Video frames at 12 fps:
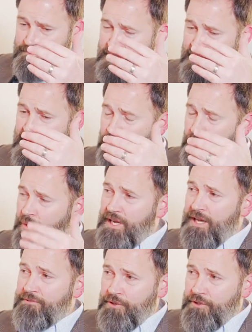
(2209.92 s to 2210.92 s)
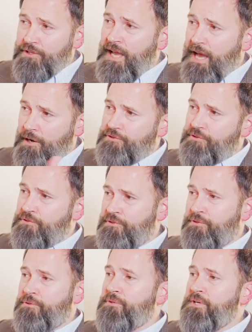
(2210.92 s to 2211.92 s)
and what I've learned how to
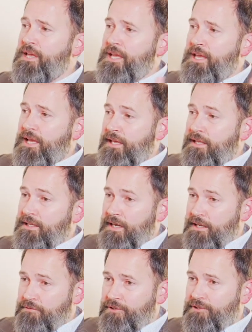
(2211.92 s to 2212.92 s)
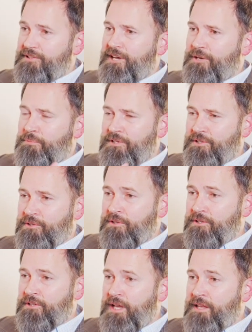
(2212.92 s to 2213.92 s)
do, and that I've learned how to be a
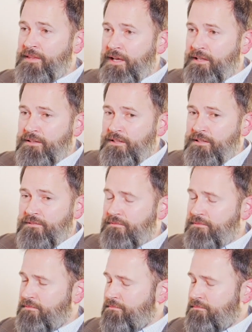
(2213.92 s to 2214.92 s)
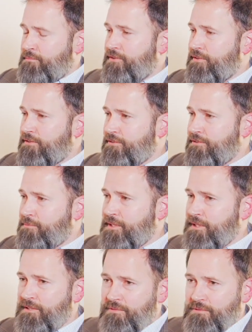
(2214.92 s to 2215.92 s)
learner, and that then positions me
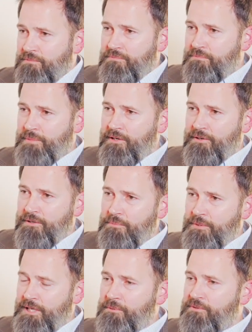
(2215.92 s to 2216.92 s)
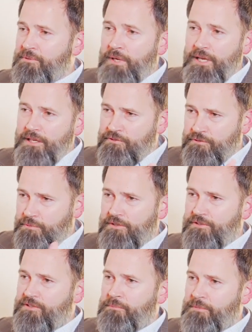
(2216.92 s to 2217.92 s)
even better to be able to make a switch
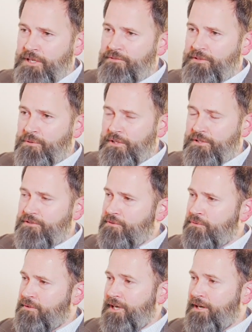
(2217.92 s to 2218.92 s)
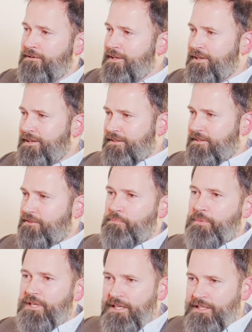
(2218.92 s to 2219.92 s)
someday if I want to, without this
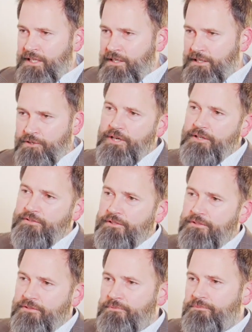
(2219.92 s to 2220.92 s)
big identity crisis.